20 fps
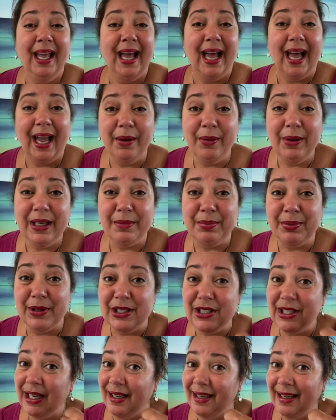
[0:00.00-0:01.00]
I would
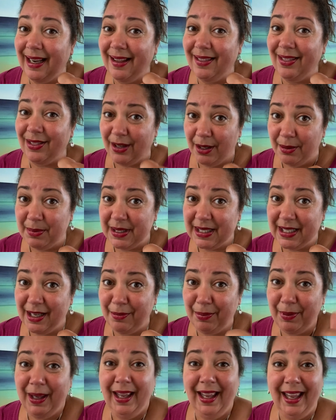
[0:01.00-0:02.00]
appreciate a thumbs
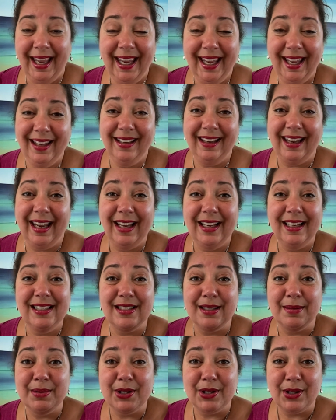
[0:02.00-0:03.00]
up and a
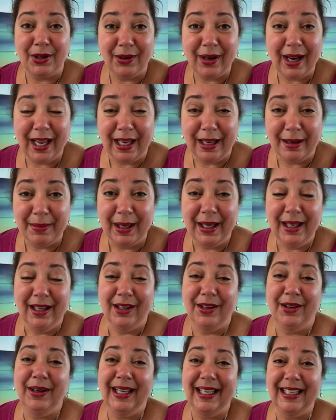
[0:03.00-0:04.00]
subscribe.
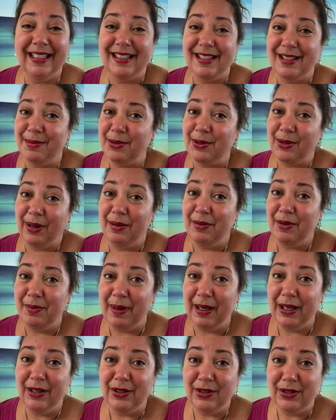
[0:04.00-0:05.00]
Go ahead and subscribe to
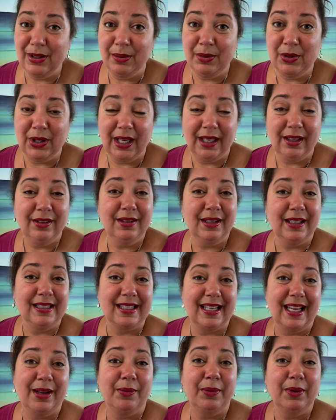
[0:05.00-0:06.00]
my YouTube channel because
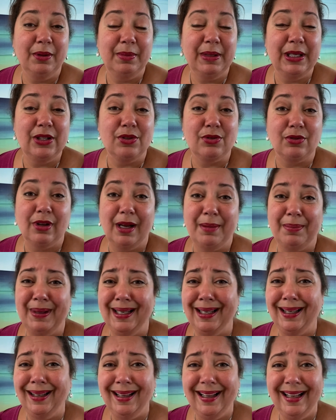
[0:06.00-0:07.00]
I will be
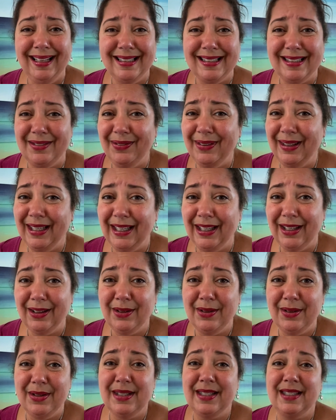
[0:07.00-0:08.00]
dropping lots of
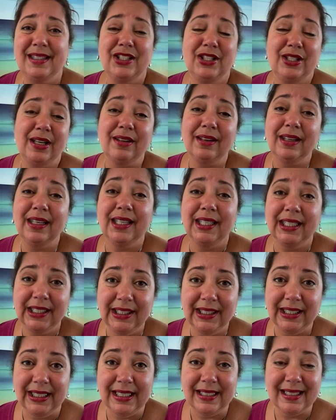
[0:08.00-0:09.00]
videos sharing
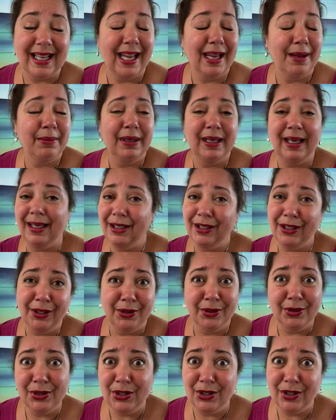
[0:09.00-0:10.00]
goodies. I am not a
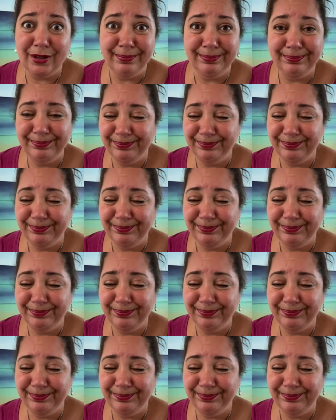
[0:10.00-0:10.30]
coach.